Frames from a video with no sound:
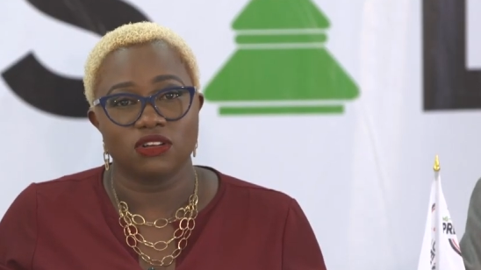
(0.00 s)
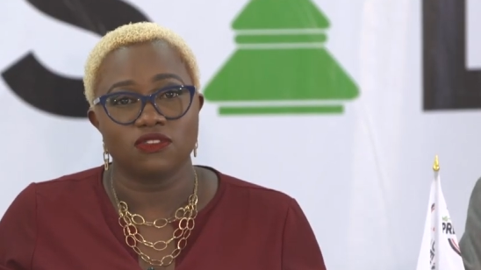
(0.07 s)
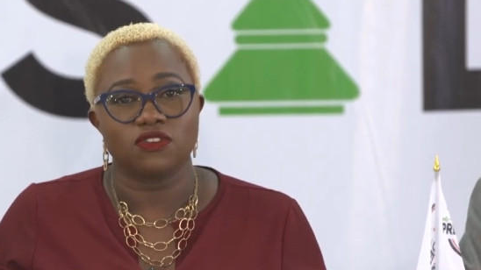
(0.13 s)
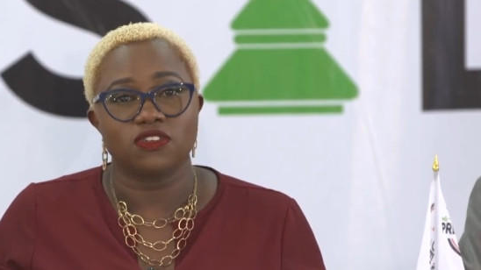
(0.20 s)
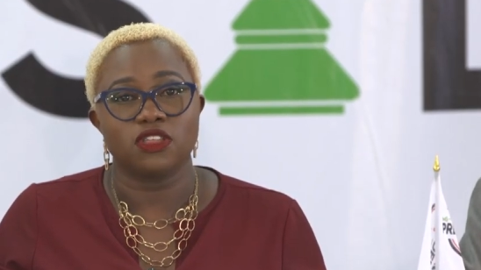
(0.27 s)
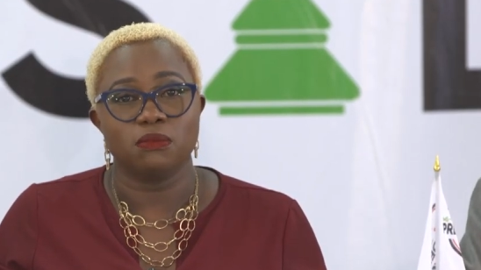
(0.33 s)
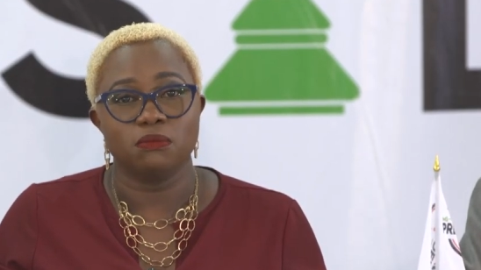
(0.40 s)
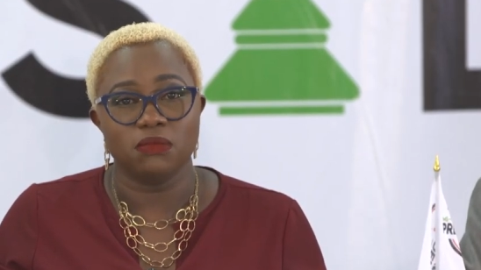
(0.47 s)

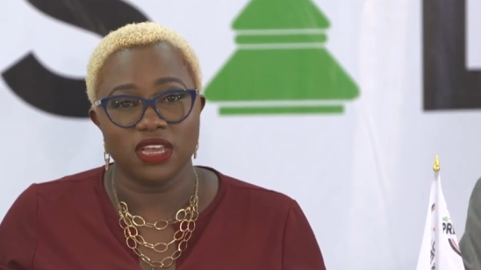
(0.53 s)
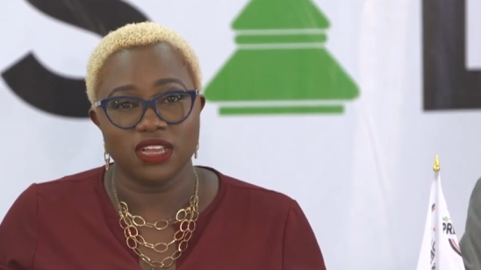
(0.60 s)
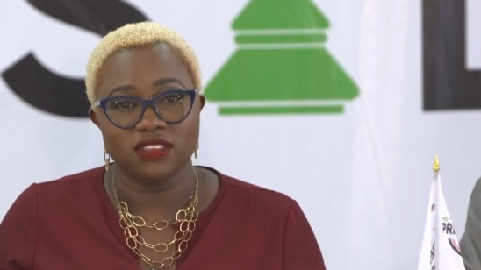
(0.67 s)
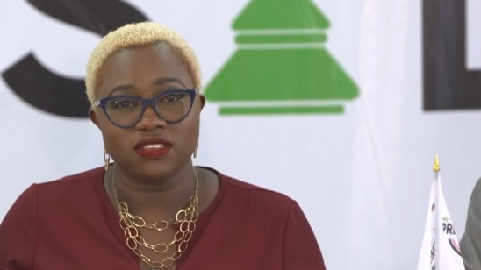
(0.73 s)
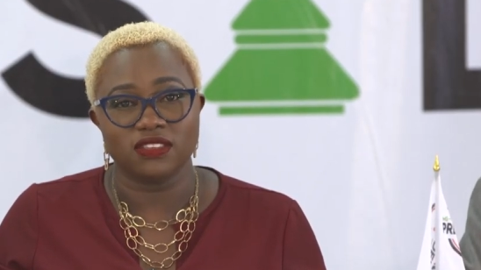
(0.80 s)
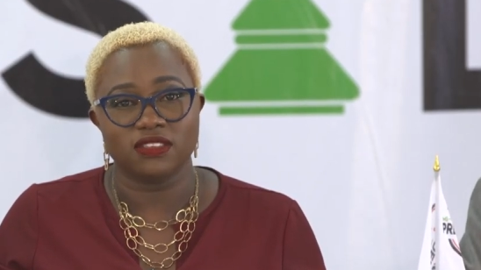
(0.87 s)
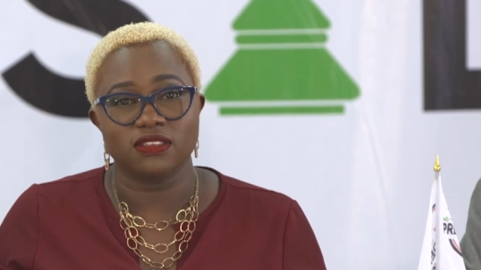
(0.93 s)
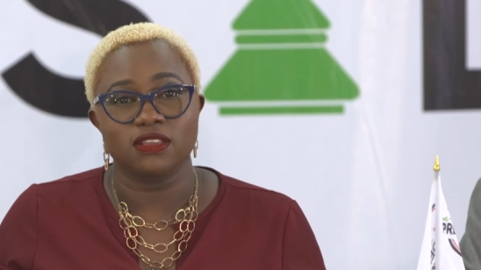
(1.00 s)
for the
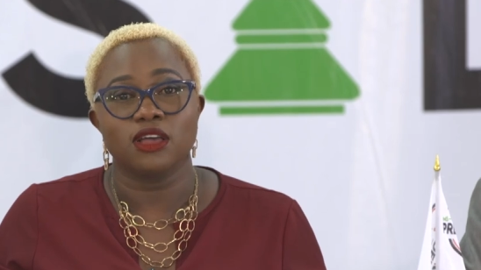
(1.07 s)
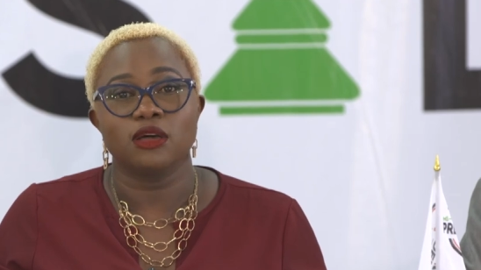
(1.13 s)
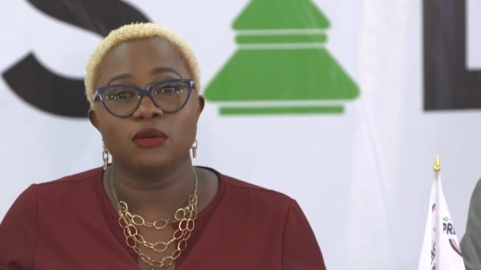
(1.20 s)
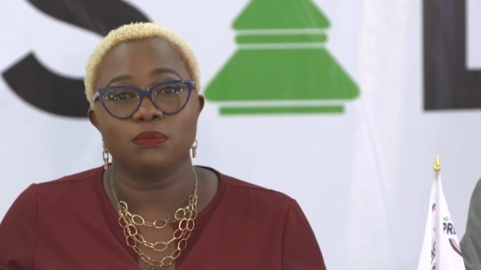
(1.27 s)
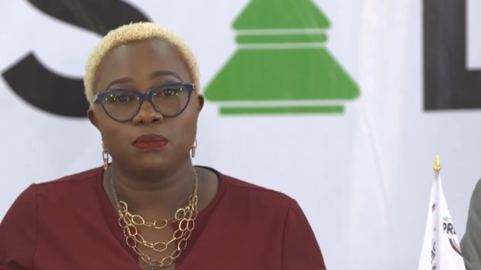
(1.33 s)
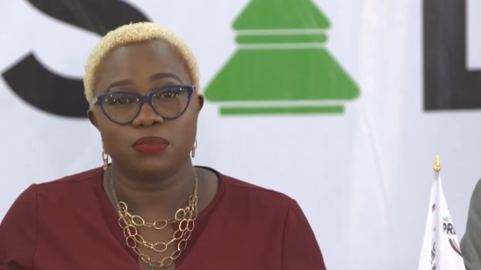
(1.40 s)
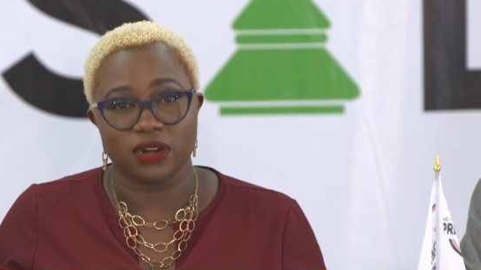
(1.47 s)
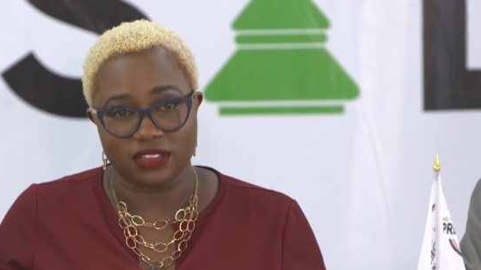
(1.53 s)
Miss
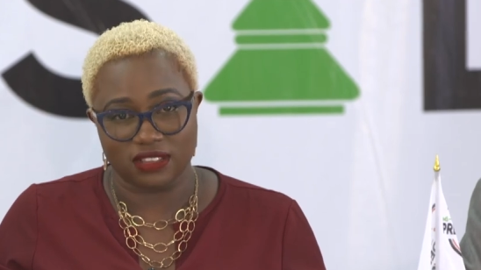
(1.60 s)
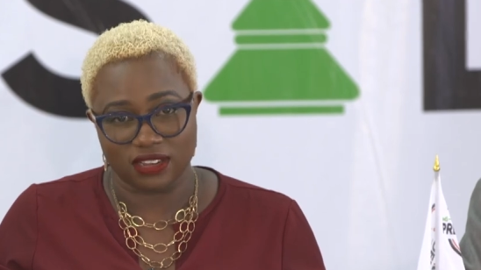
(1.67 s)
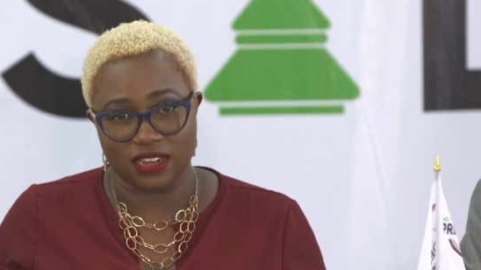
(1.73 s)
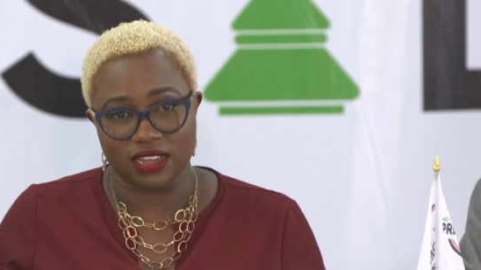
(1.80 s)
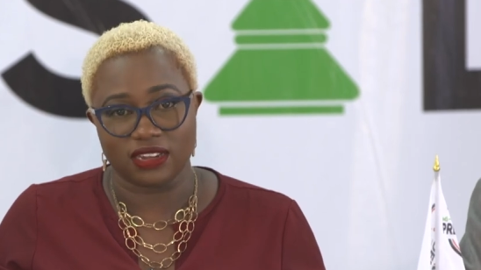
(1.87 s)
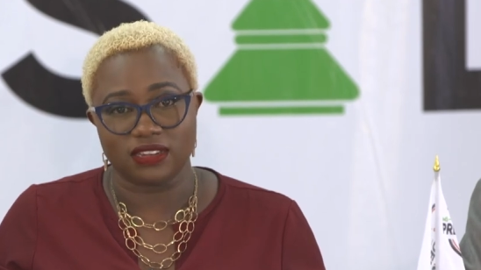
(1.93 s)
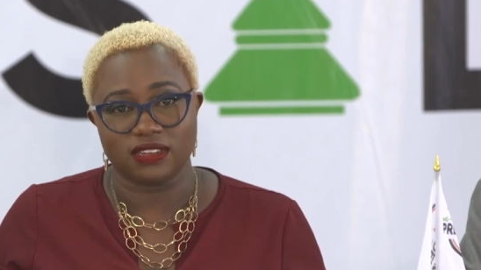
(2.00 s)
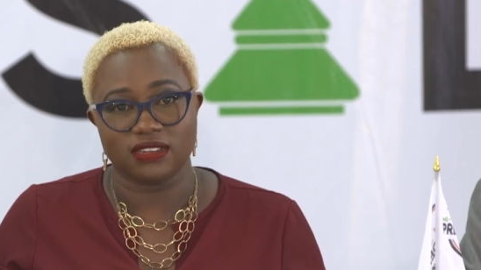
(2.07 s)

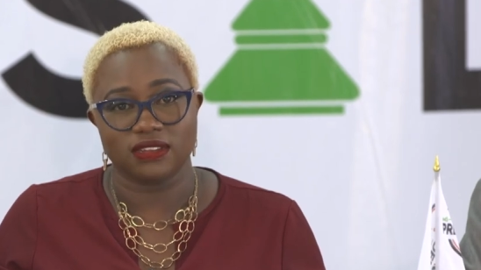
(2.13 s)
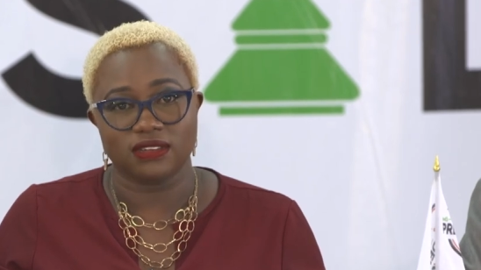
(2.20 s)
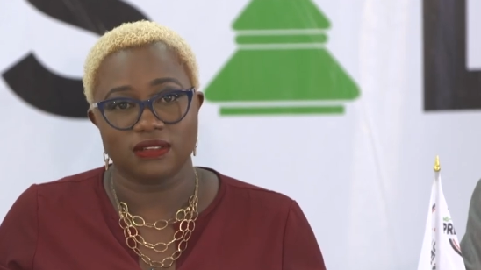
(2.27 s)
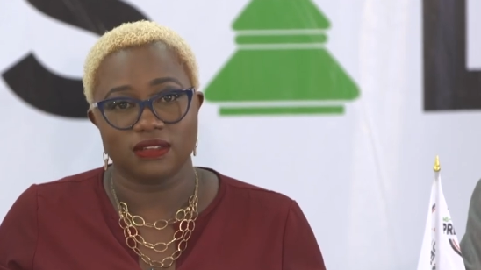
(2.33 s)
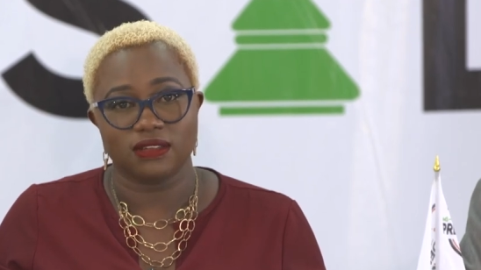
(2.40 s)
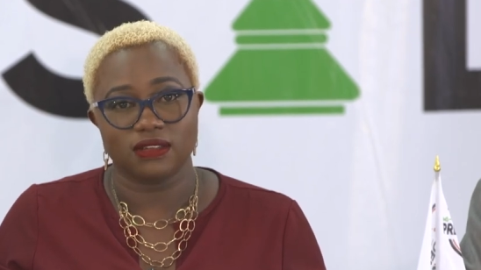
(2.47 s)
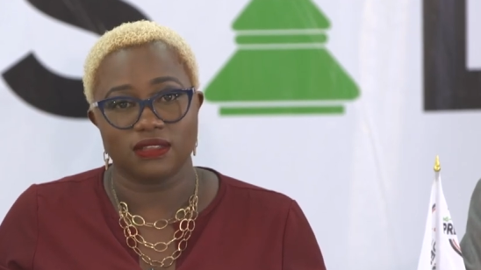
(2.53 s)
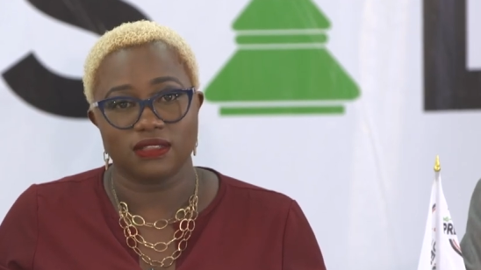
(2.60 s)
President.
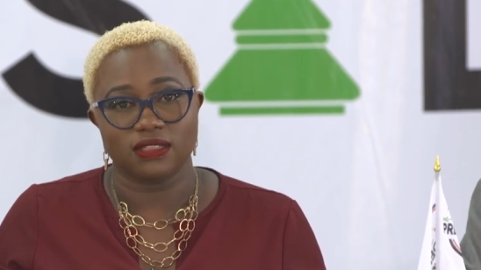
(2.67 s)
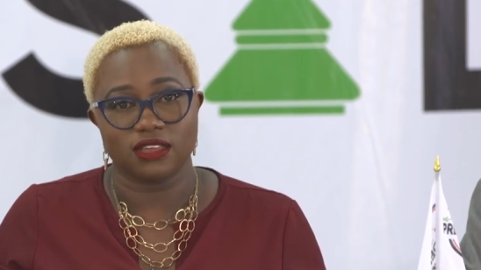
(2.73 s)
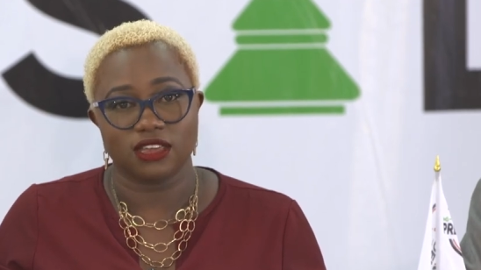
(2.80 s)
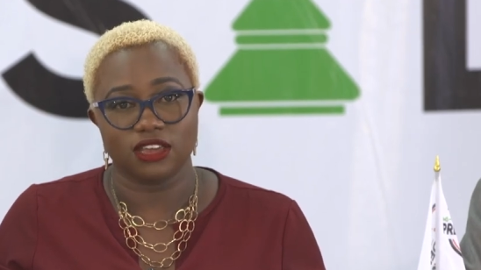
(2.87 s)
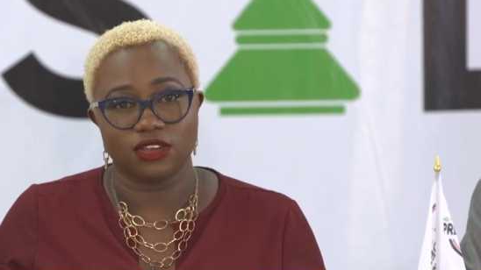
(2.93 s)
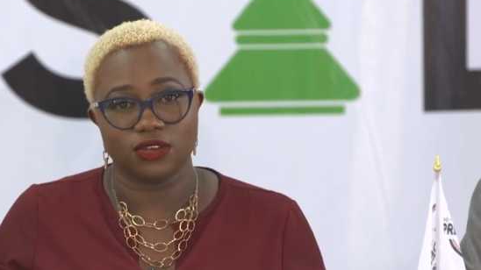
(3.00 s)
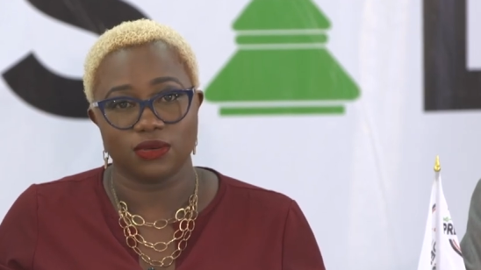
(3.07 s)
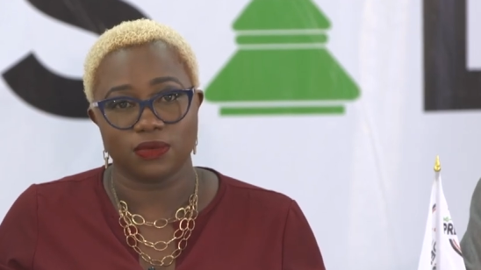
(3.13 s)

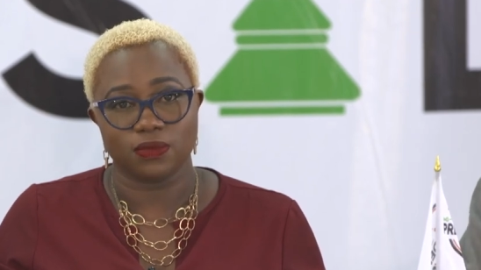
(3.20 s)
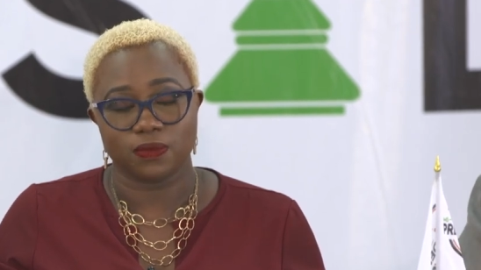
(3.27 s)
Thank you.